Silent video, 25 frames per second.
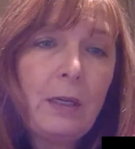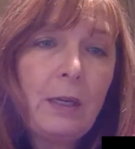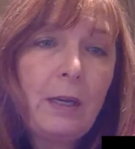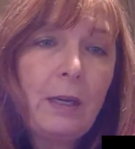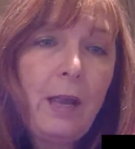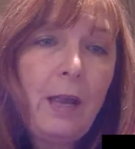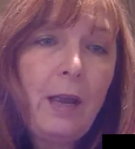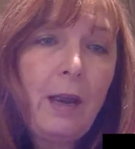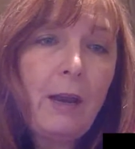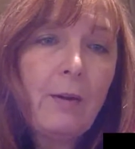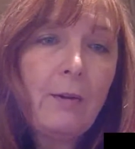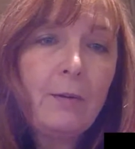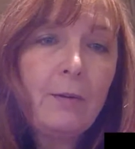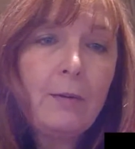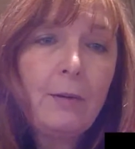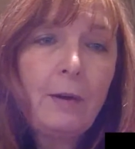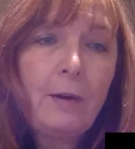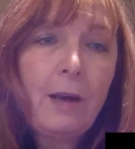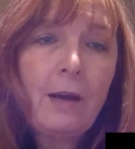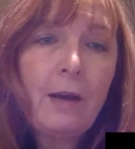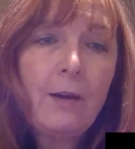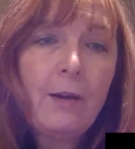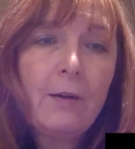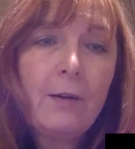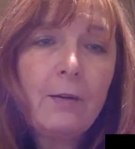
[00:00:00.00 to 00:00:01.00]
and how
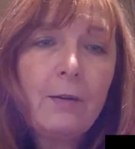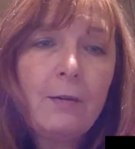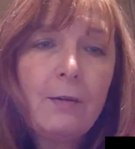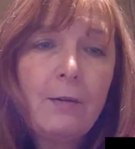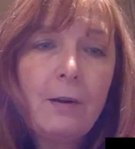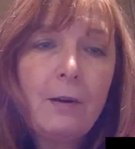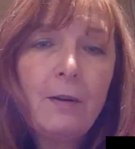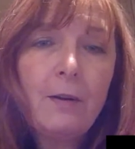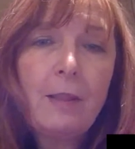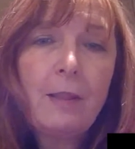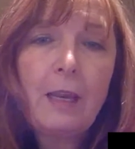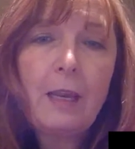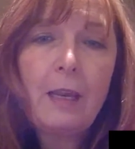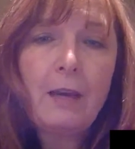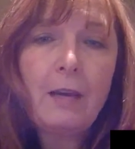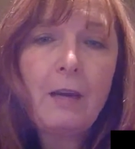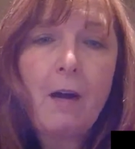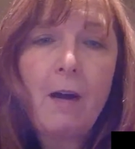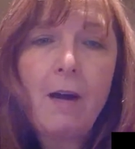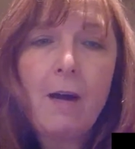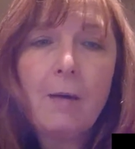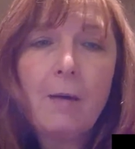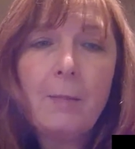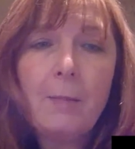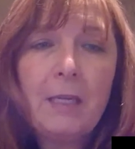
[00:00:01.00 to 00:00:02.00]
are they
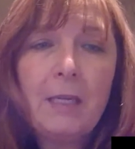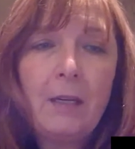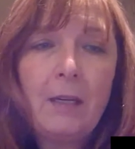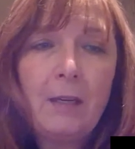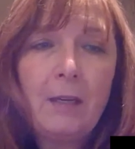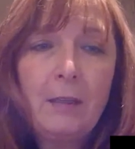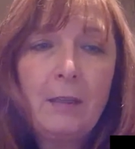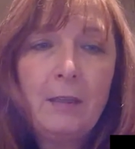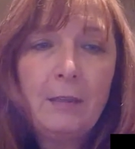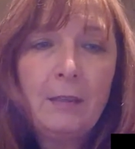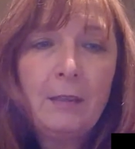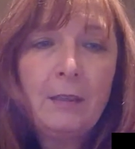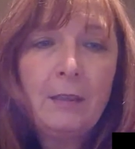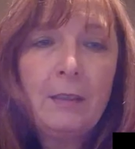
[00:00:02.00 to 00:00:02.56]
common,